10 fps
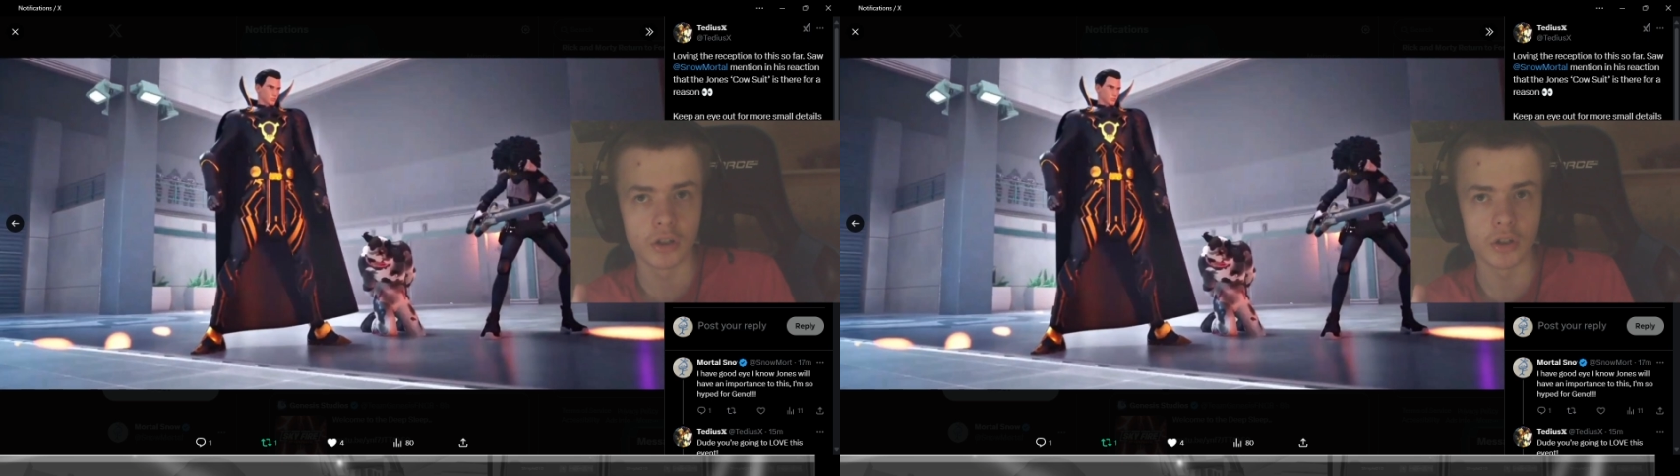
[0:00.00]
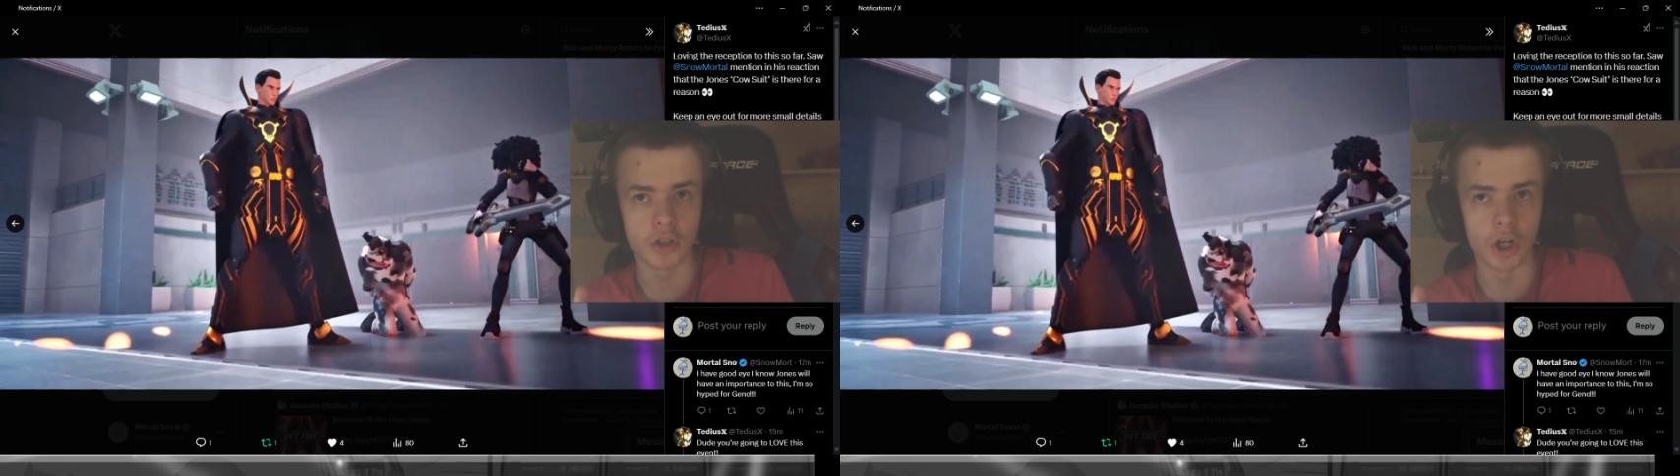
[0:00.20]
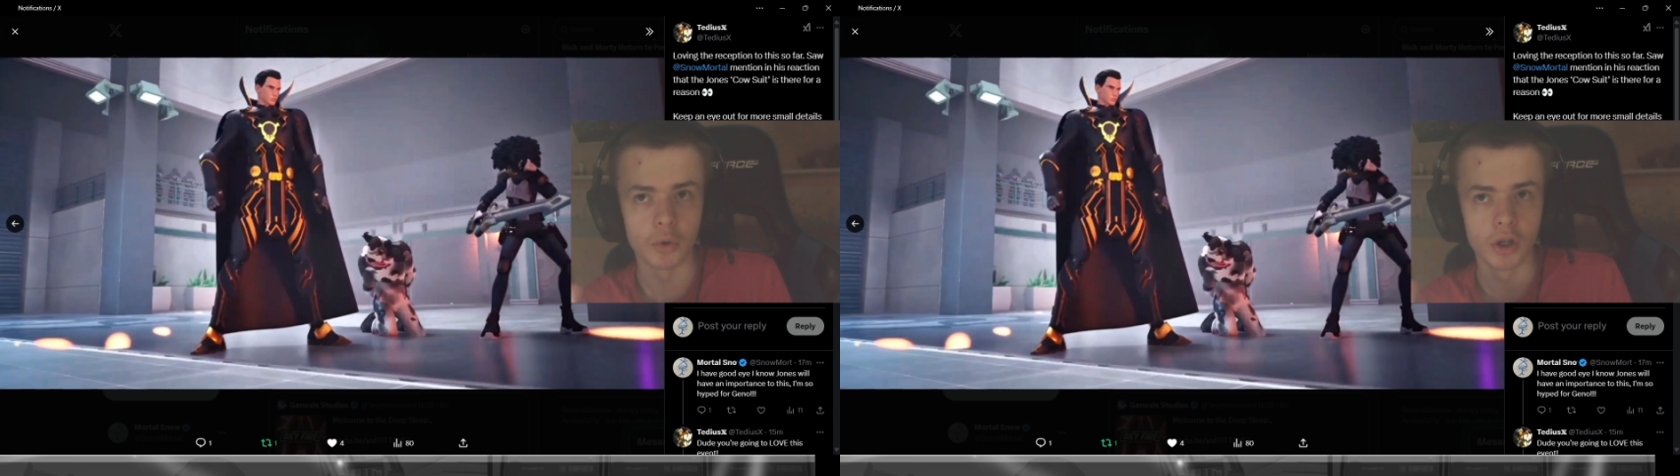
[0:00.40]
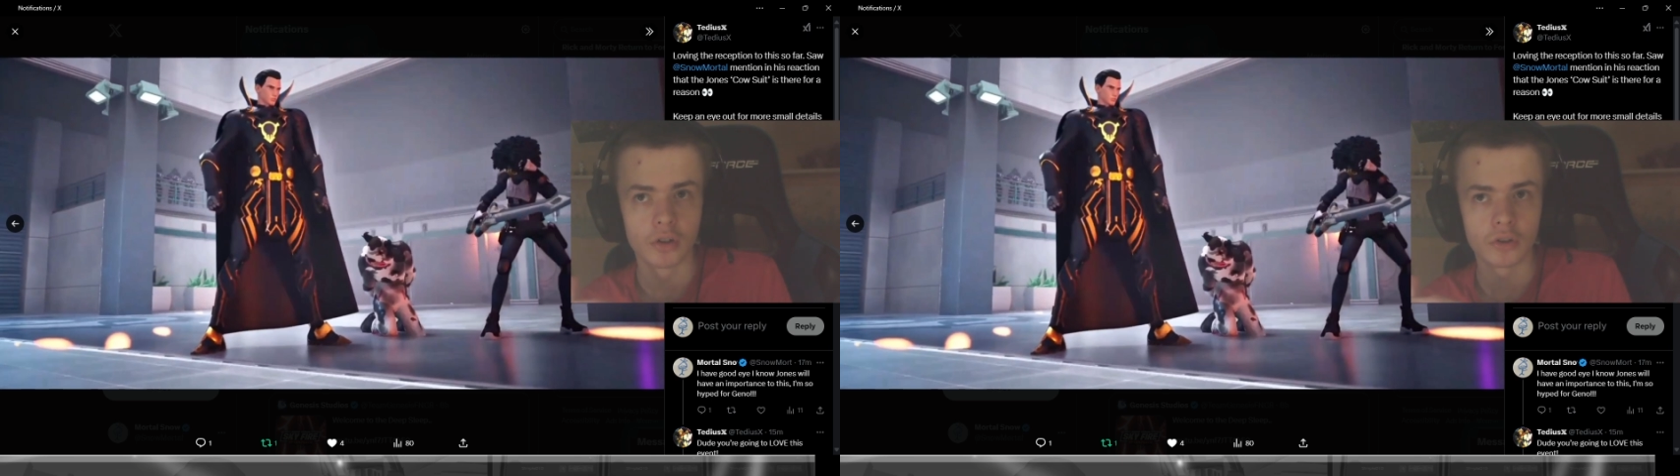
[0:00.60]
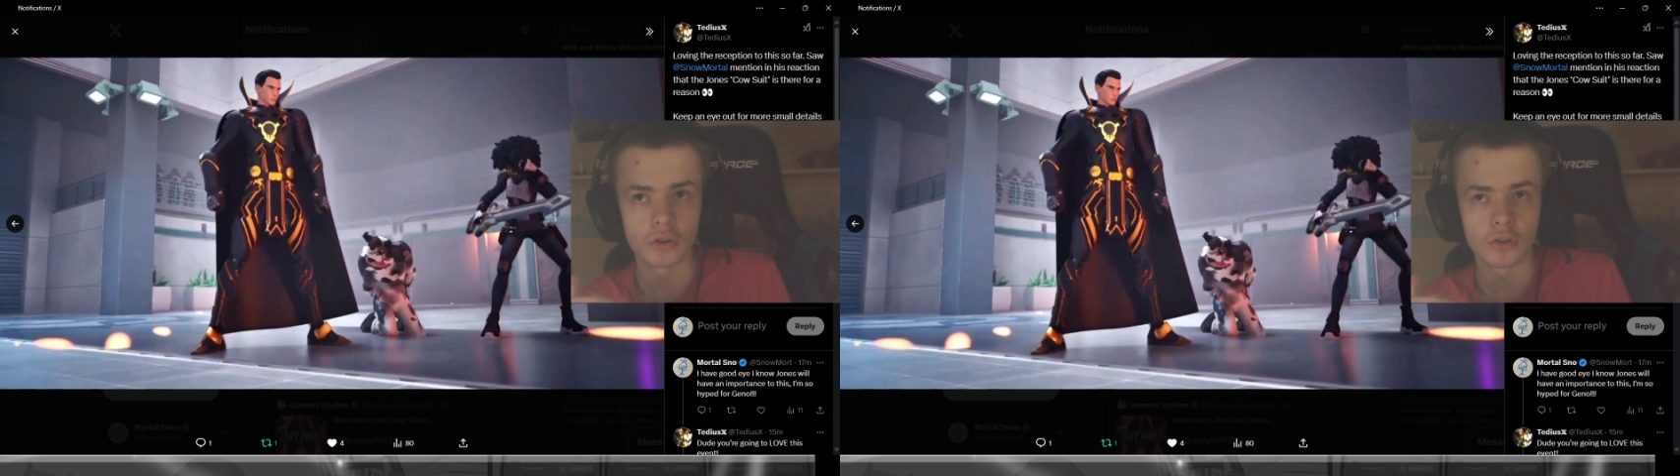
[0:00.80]
you know,
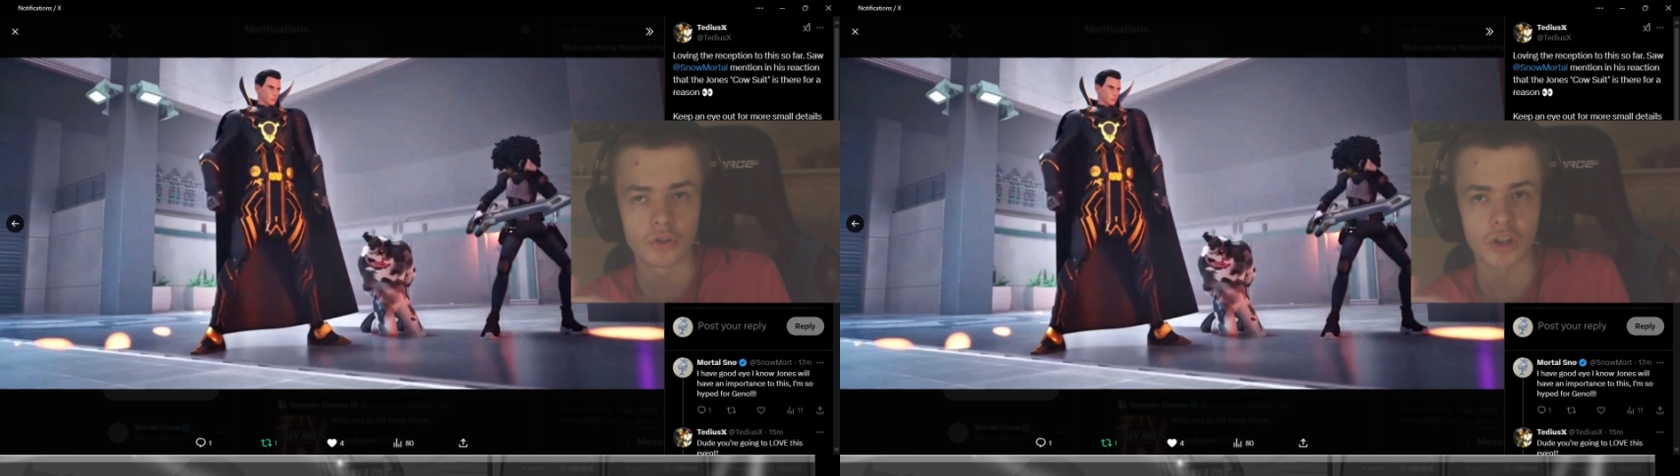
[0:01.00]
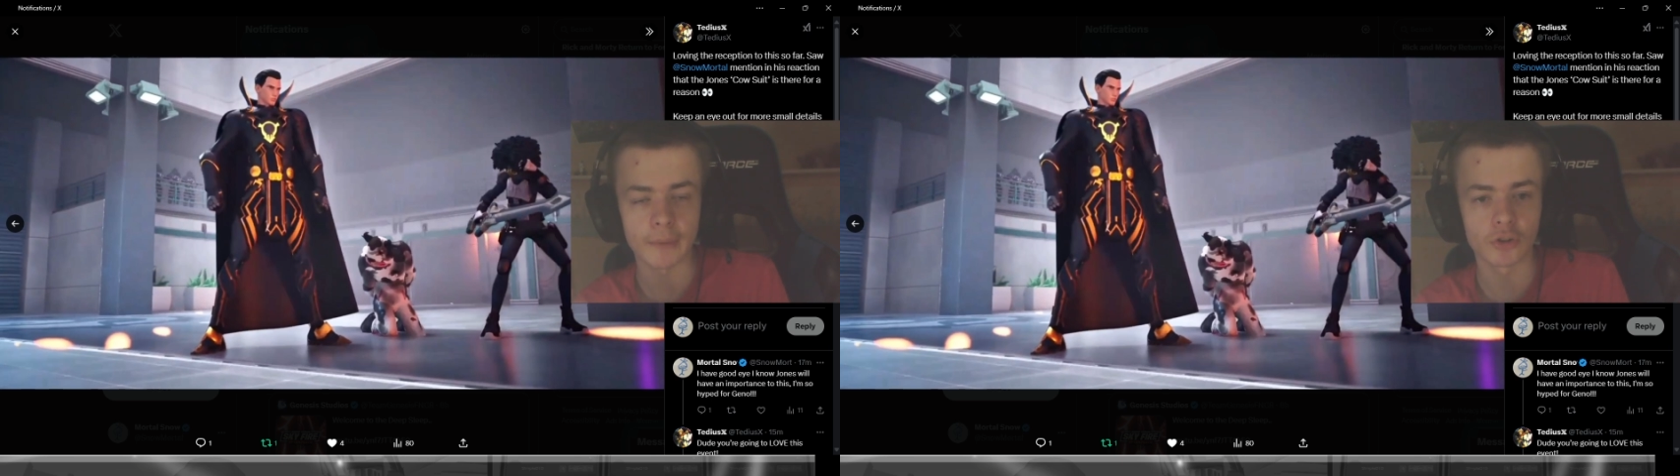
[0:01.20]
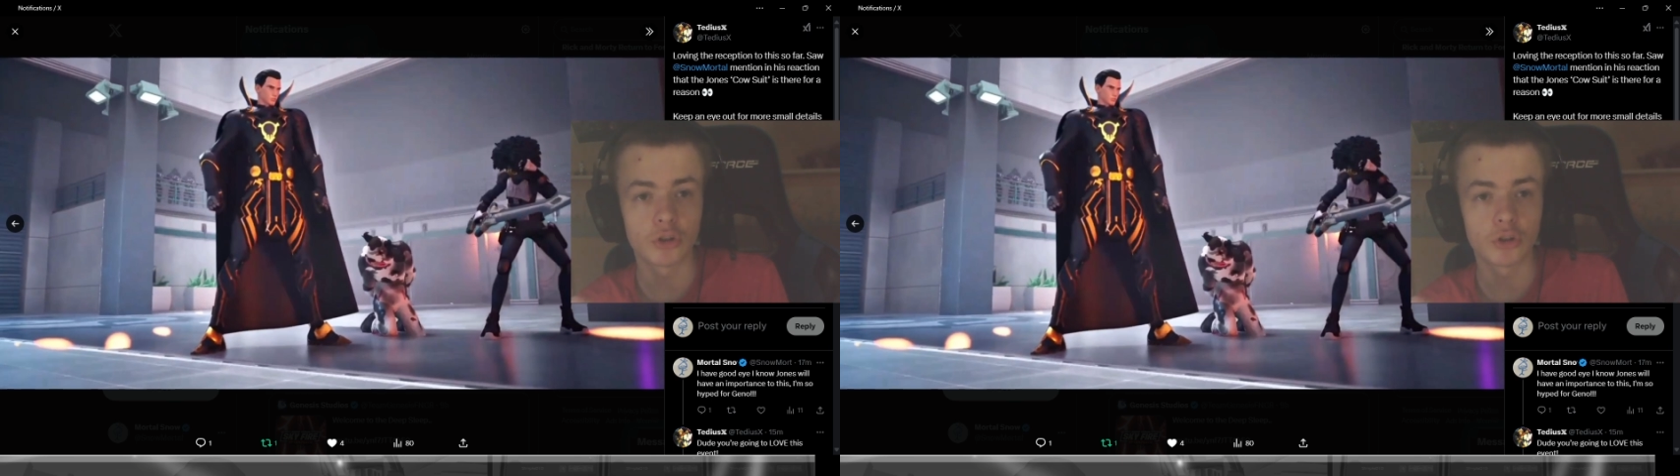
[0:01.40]
Chapter